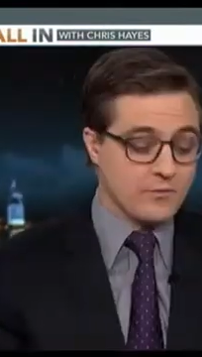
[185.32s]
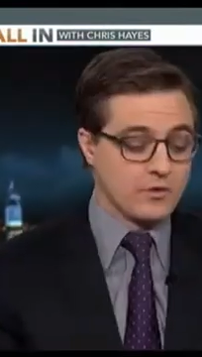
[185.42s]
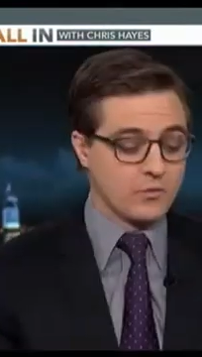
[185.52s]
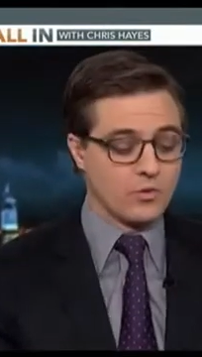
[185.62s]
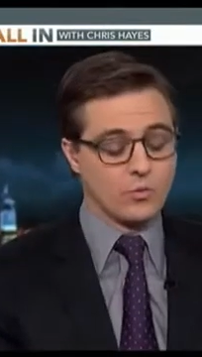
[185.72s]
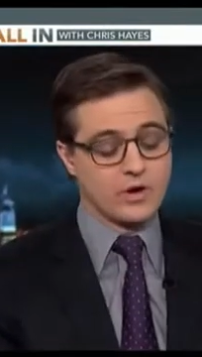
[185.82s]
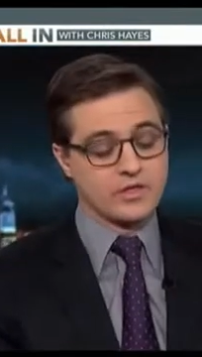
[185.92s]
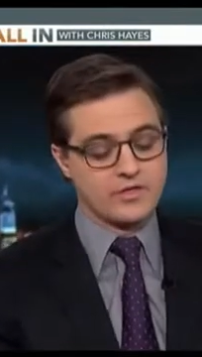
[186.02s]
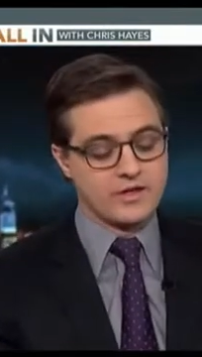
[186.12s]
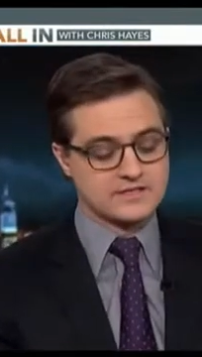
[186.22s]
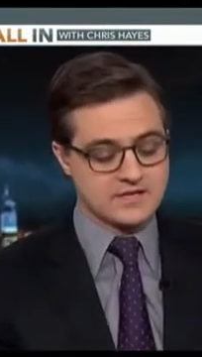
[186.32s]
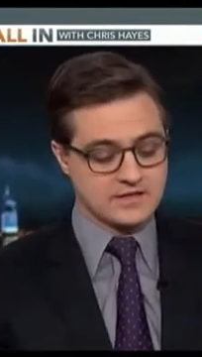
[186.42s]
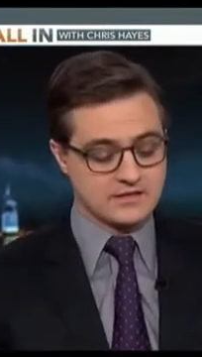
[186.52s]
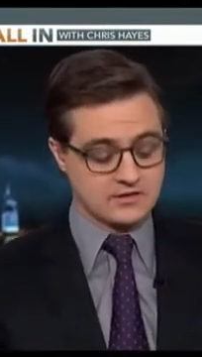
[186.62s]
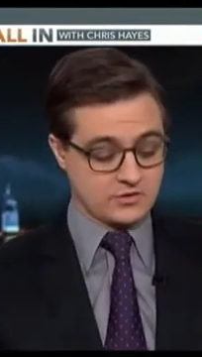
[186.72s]
and then we, one of the things I
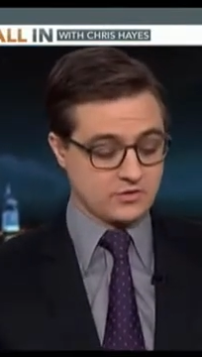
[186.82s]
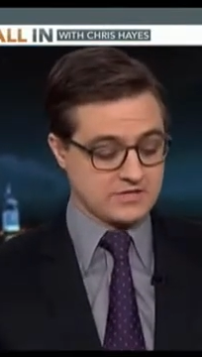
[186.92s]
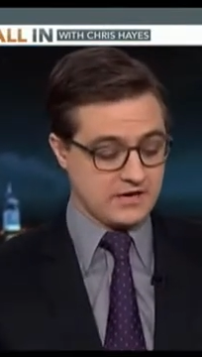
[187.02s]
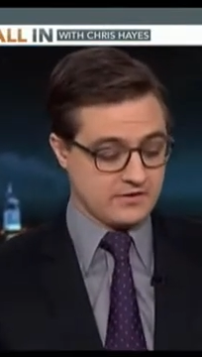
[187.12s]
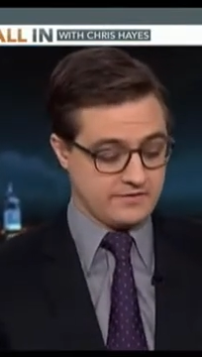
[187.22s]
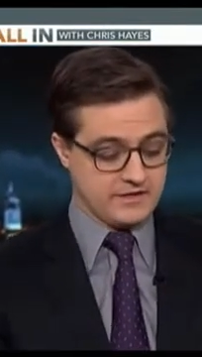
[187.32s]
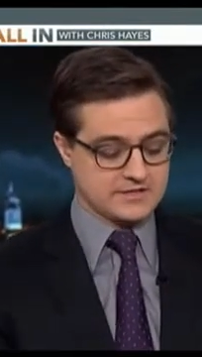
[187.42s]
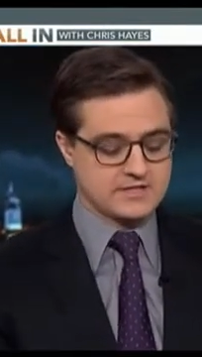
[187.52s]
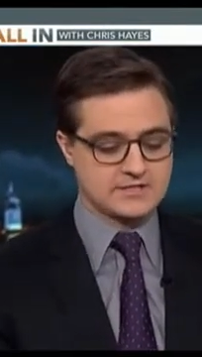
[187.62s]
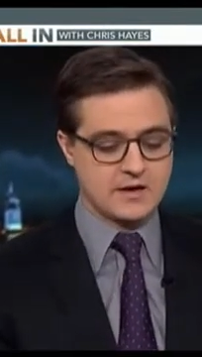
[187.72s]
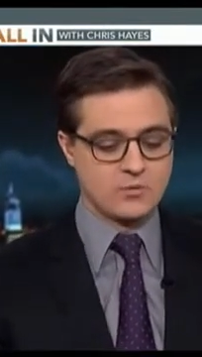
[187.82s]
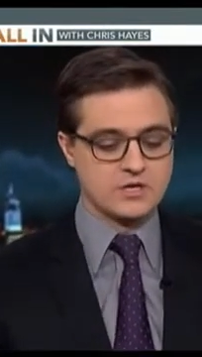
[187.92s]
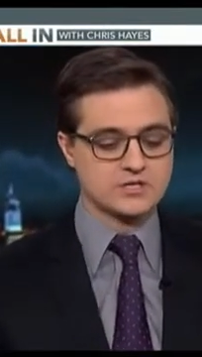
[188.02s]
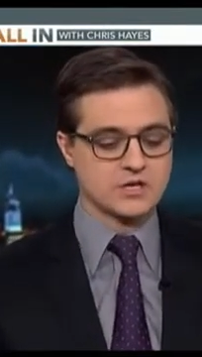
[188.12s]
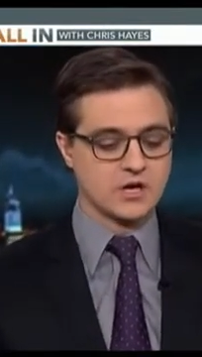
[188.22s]
think that grows out of this is that
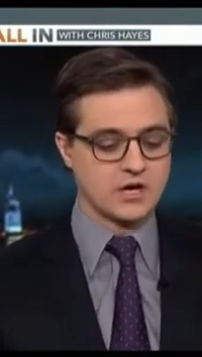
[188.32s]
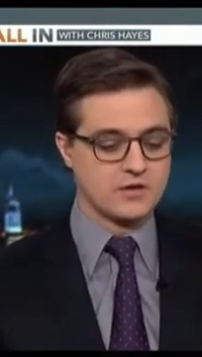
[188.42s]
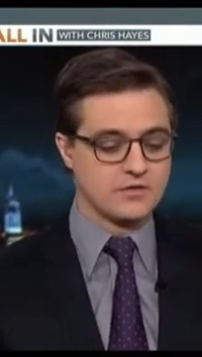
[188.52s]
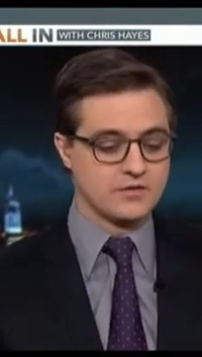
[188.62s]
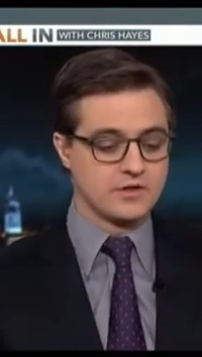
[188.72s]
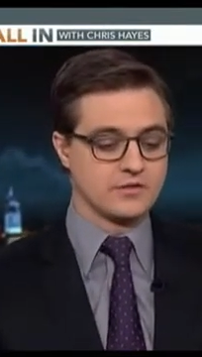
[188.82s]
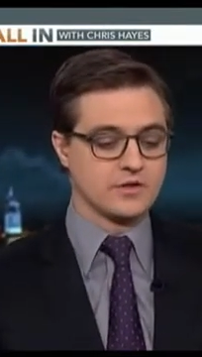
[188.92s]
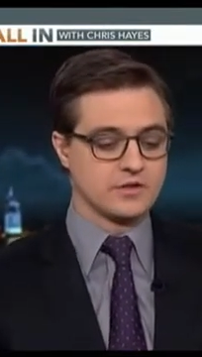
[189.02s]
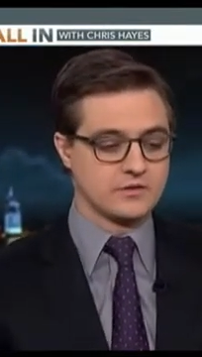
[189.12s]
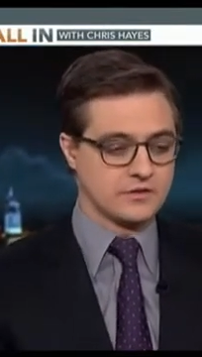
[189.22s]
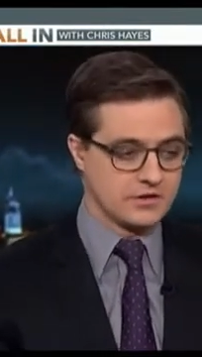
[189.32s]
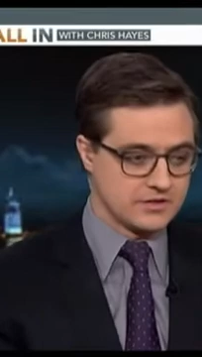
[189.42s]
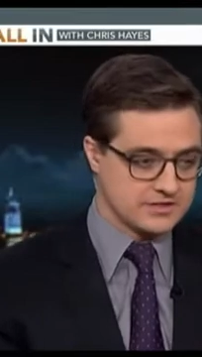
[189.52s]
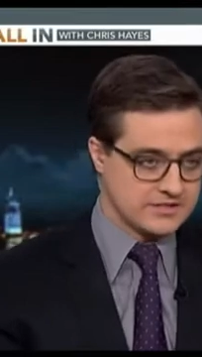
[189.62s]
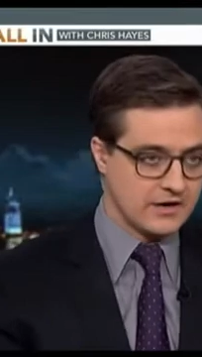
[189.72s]
we saw the the, the
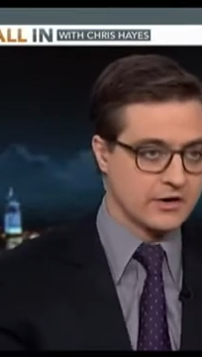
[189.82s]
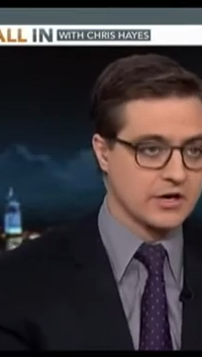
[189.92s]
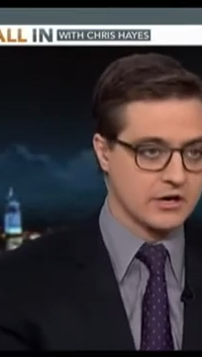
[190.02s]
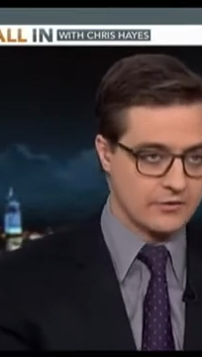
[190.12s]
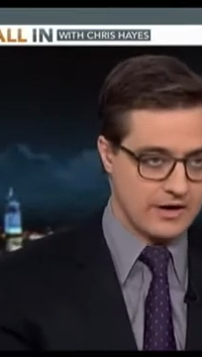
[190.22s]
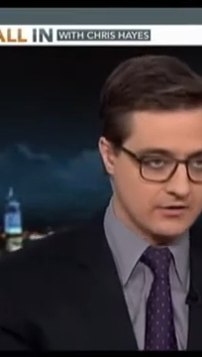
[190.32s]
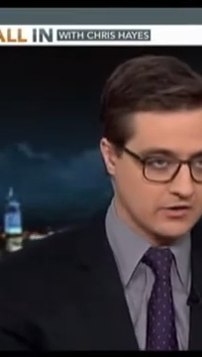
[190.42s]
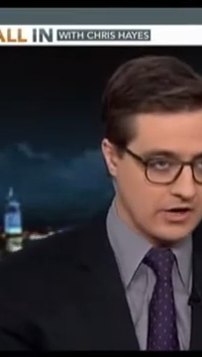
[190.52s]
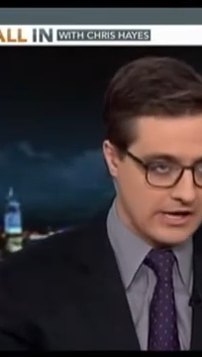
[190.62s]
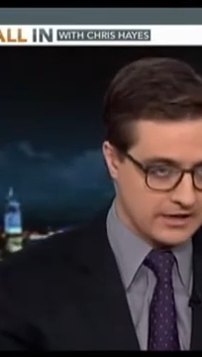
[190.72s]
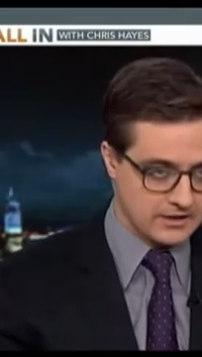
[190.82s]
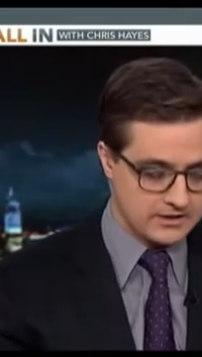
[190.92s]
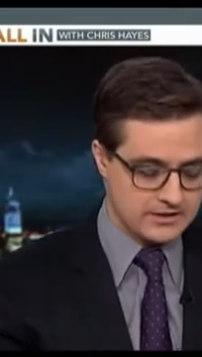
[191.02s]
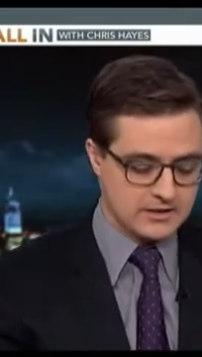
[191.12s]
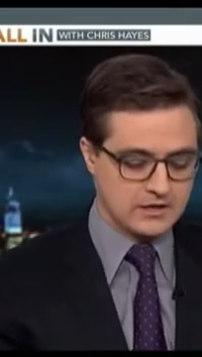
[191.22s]
hysteria around crack
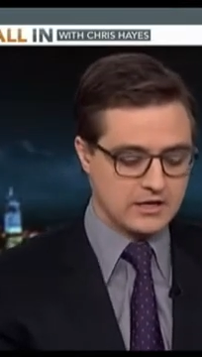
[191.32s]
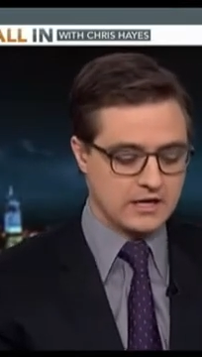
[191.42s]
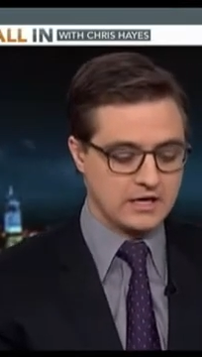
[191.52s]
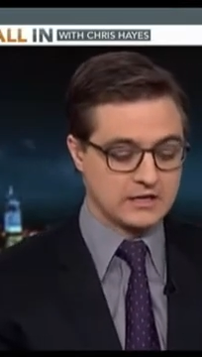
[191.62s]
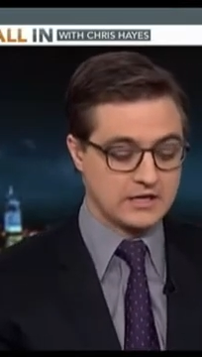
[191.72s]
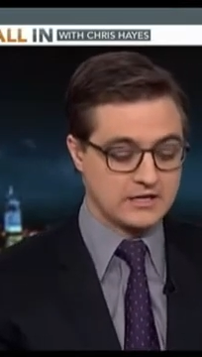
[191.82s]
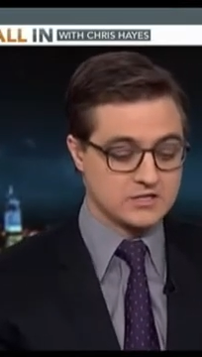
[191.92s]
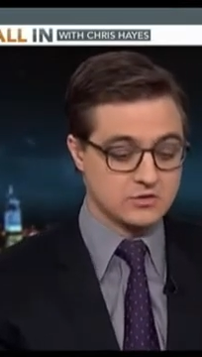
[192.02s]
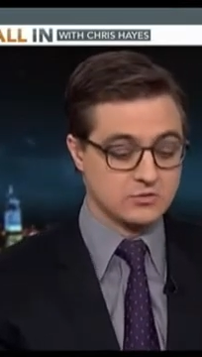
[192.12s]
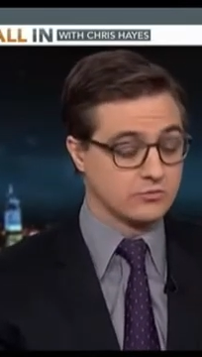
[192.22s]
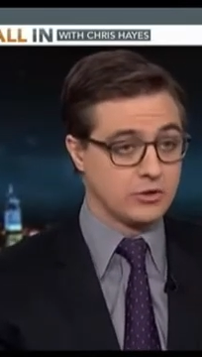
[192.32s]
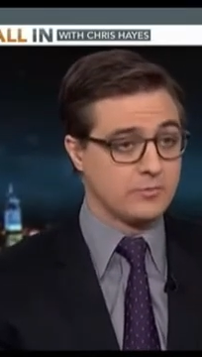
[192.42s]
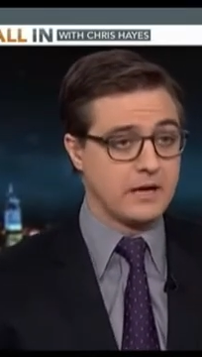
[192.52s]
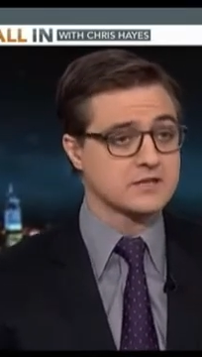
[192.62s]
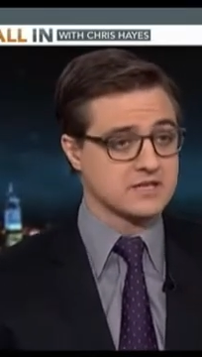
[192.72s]
uh, led to
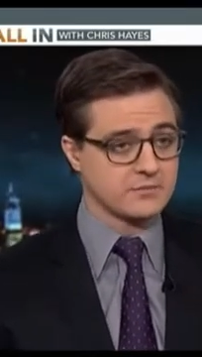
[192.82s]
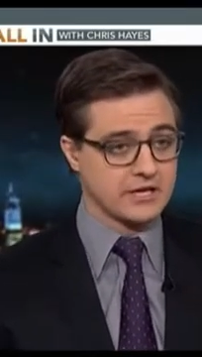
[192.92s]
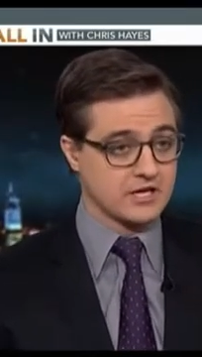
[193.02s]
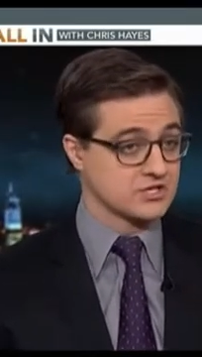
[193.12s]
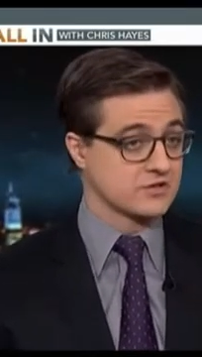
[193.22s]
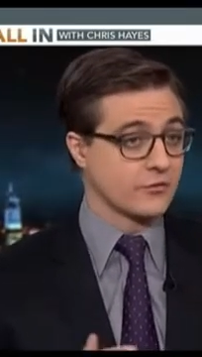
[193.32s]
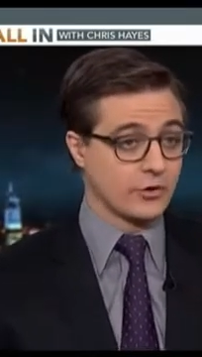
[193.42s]
real policy implications.